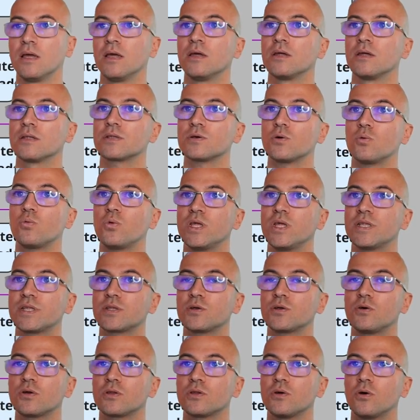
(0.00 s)
So we
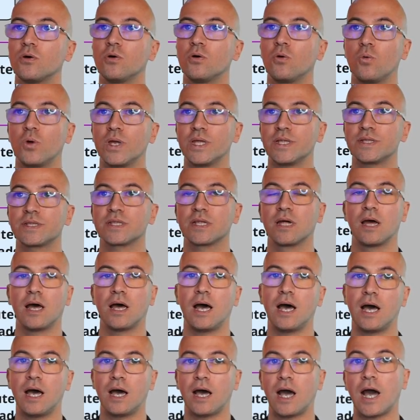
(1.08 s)
stored always
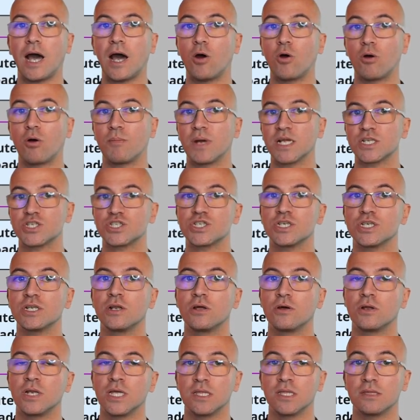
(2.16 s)
uh, our machine
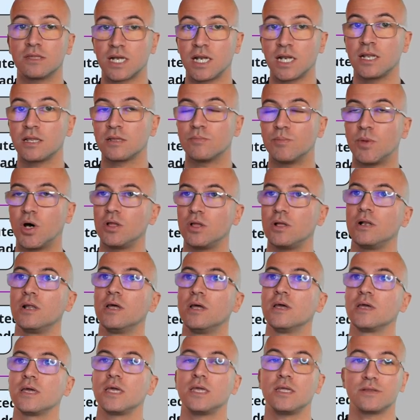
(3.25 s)
learning trained model
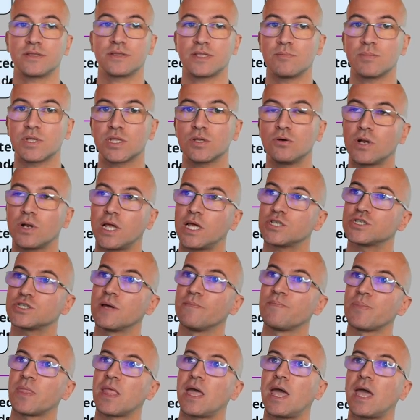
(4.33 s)
in some storage,
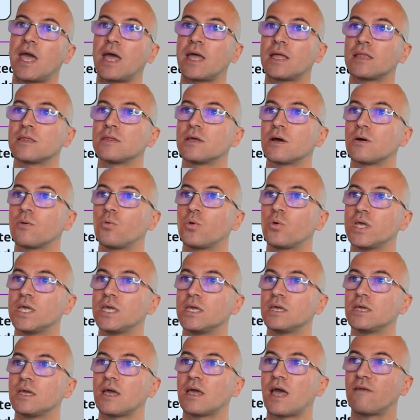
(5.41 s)
and uh,
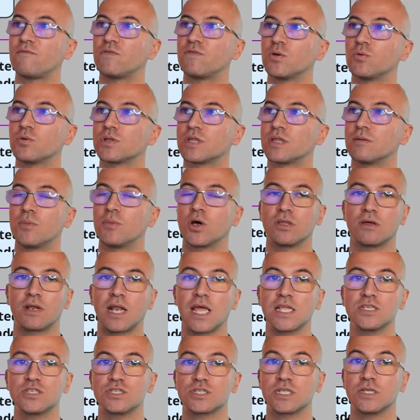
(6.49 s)
we have used the model
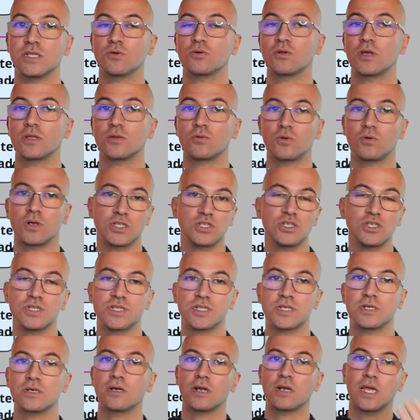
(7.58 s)
registry in order to
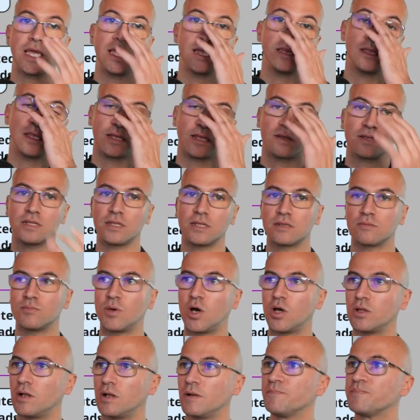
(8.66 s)
register, index this
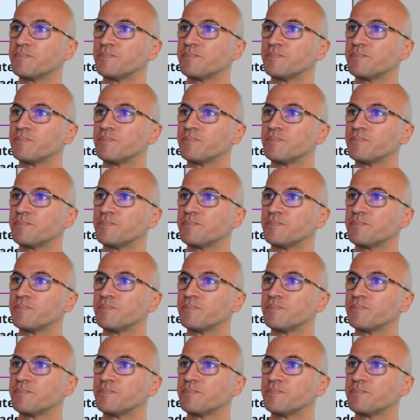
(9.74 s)
model